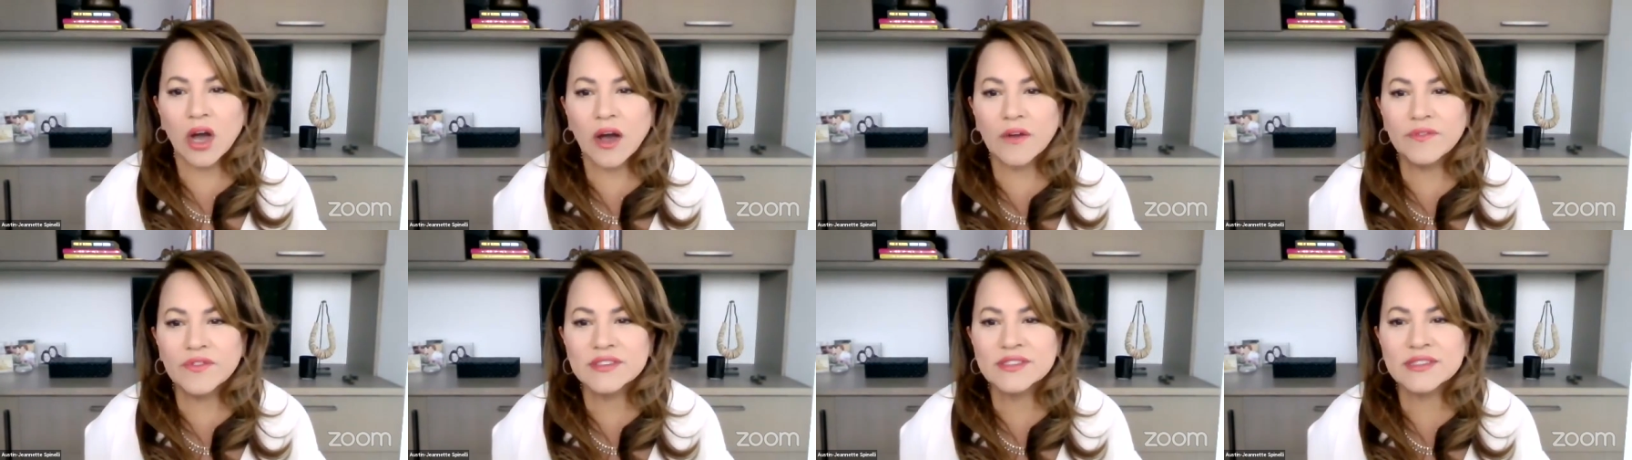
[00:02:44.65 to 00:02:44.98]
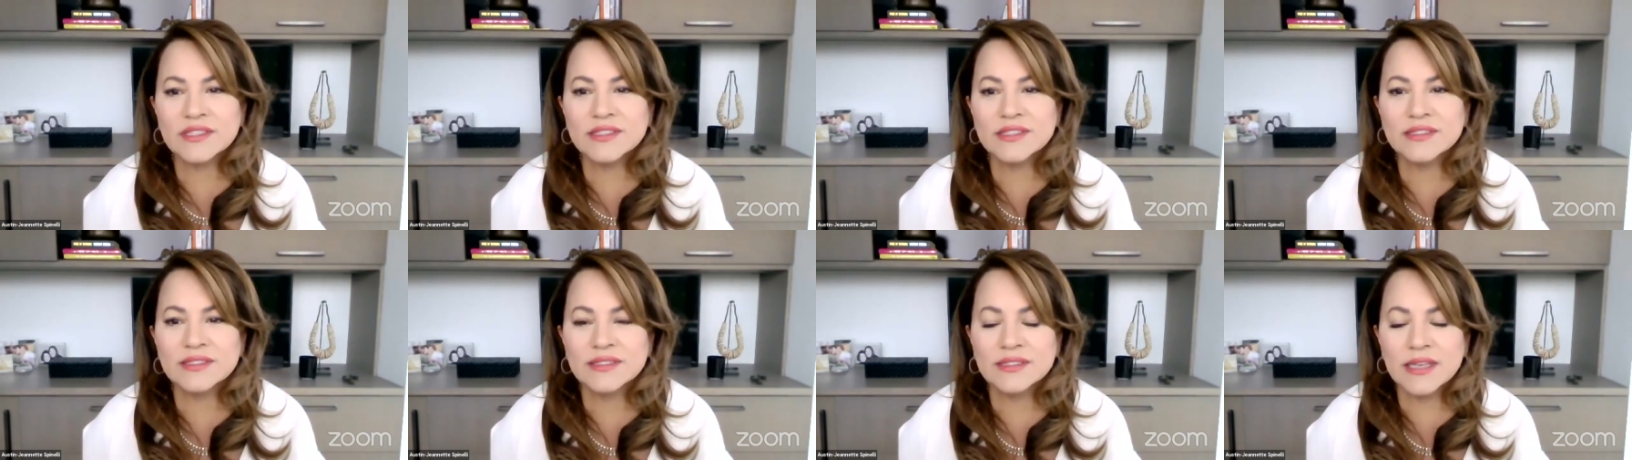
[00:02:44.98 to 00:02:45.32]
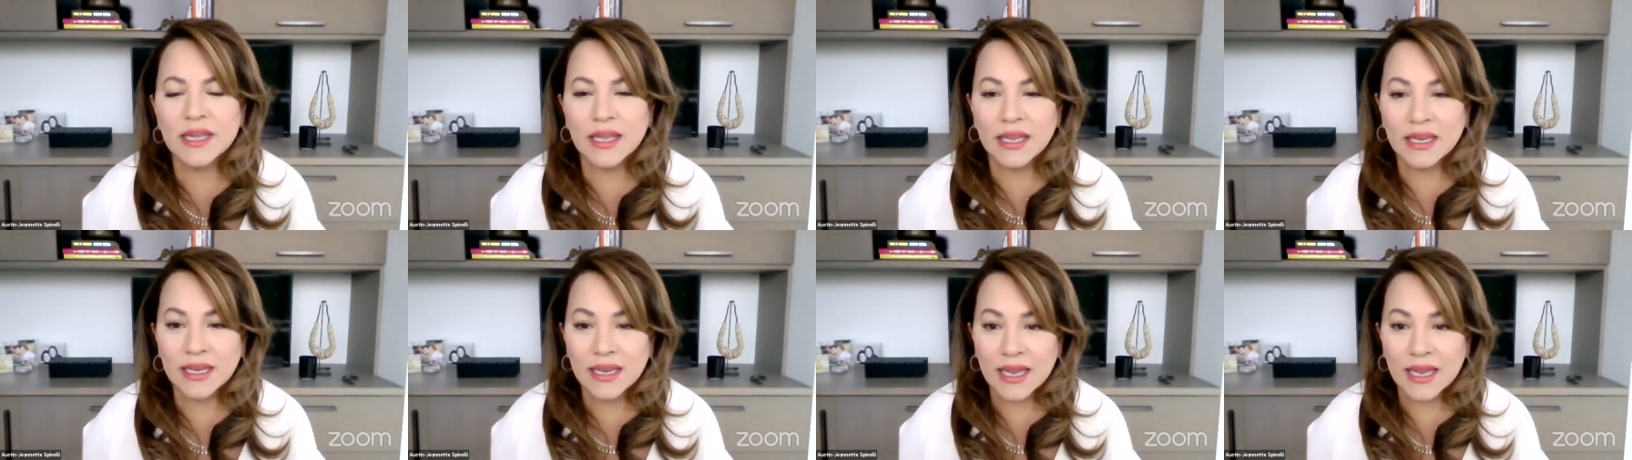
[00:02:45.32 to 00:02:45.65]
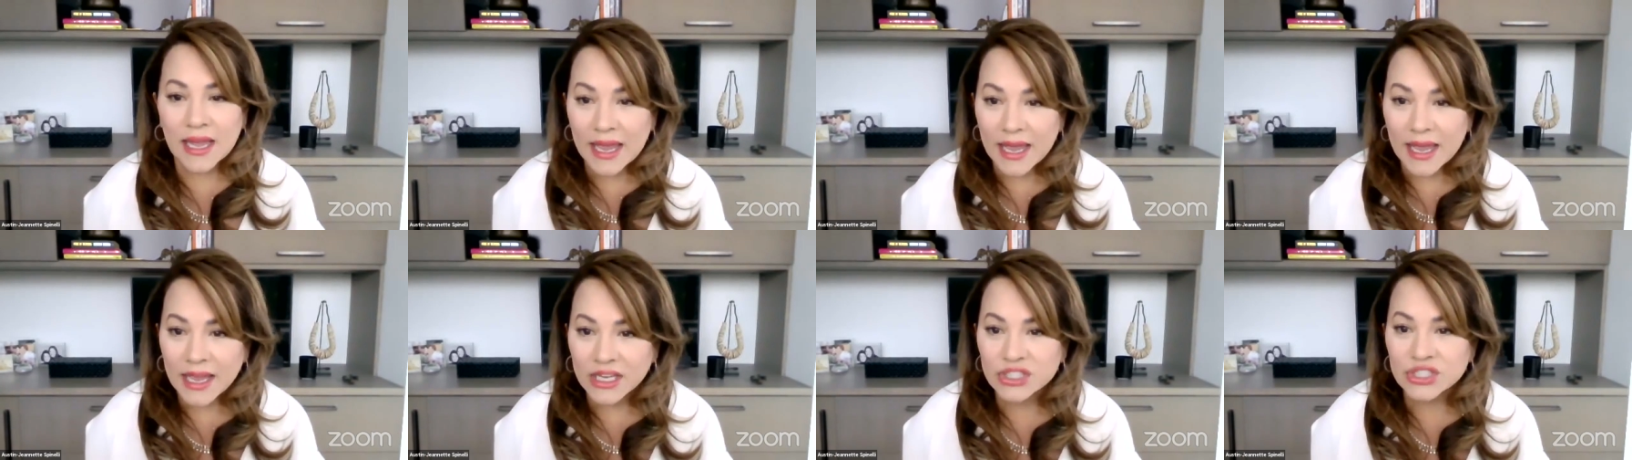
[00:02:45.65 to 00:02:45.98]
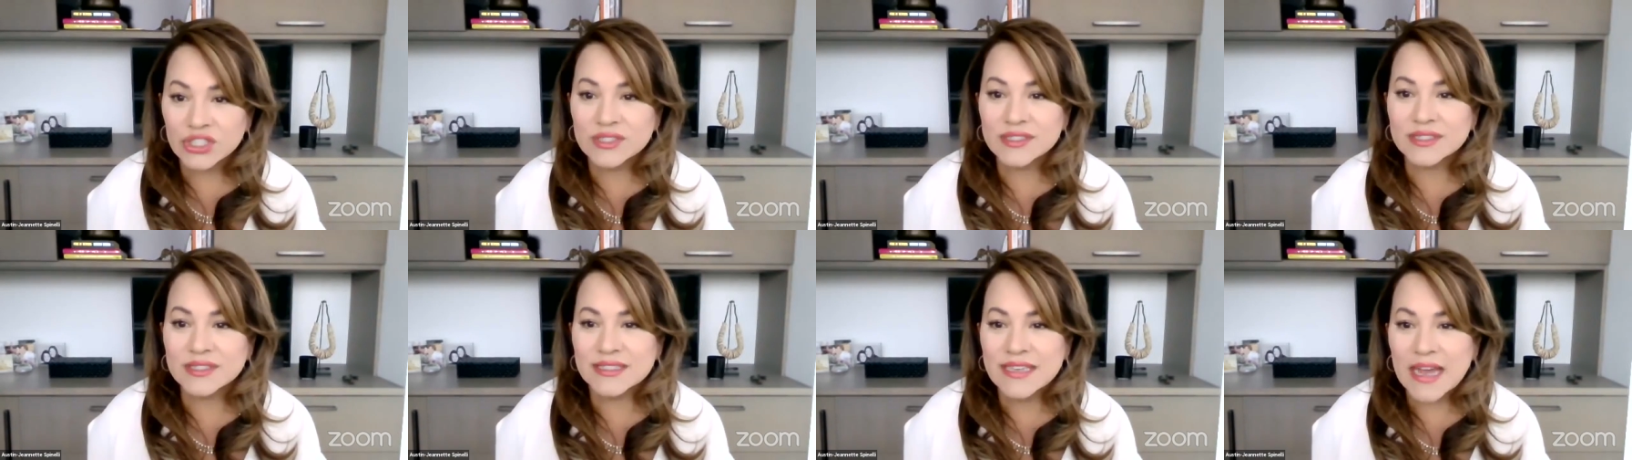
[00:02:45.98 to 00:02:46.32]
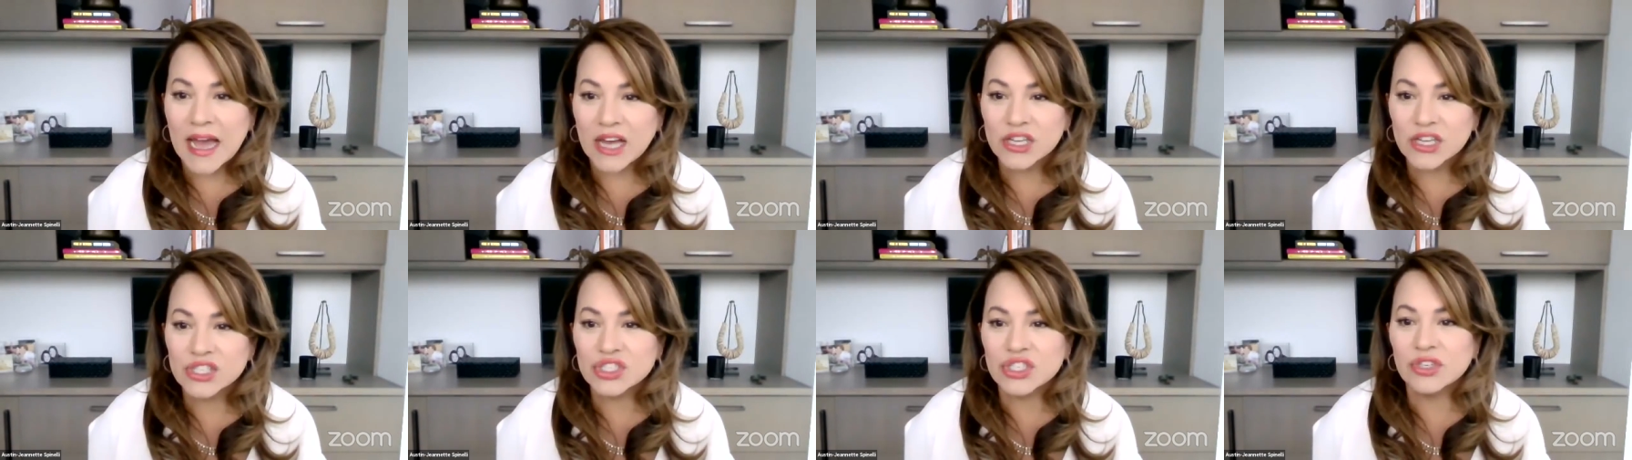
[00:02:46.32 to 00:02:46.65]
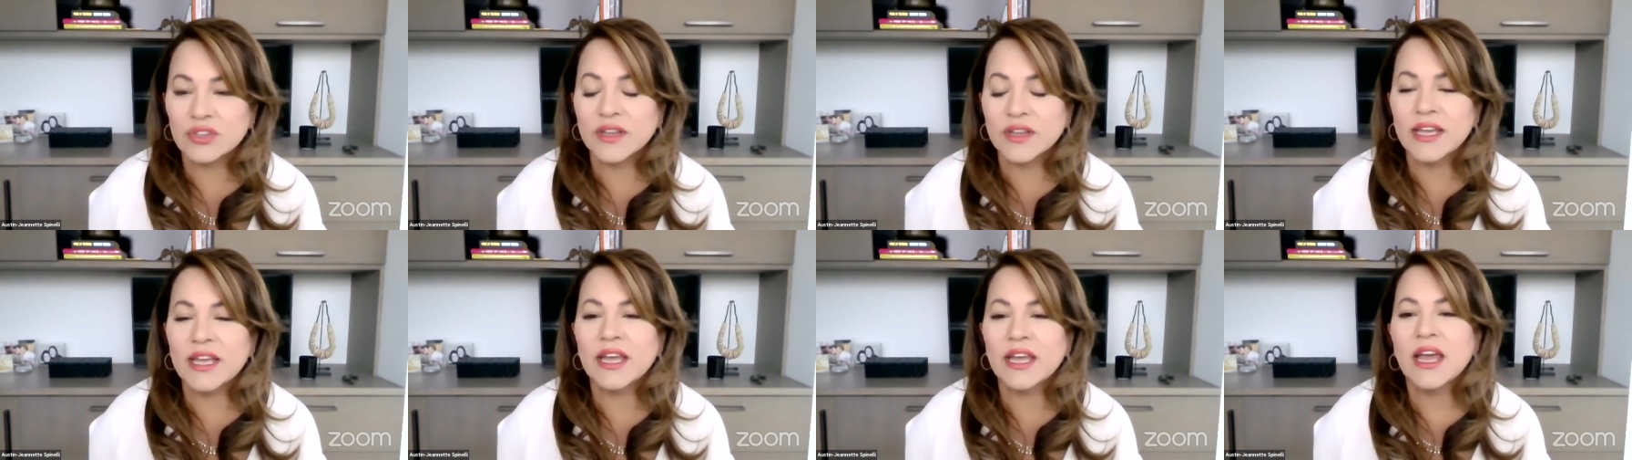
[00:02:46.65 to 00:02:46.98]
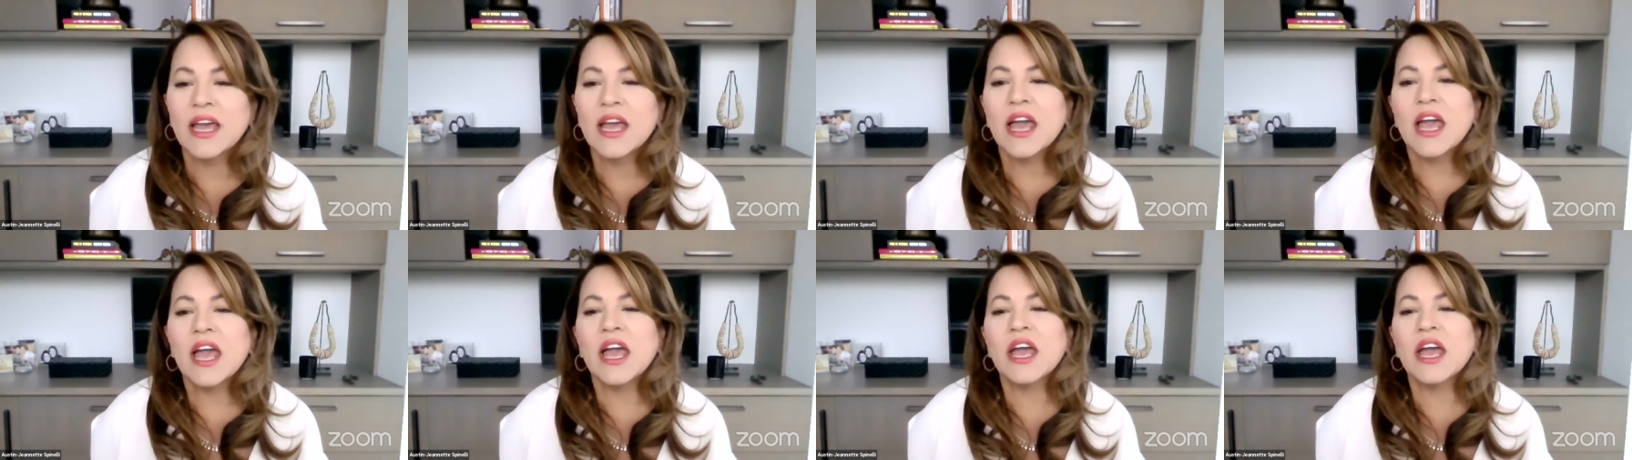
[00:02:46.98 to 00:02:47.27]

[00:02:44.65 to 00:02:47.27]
offices and agents nationally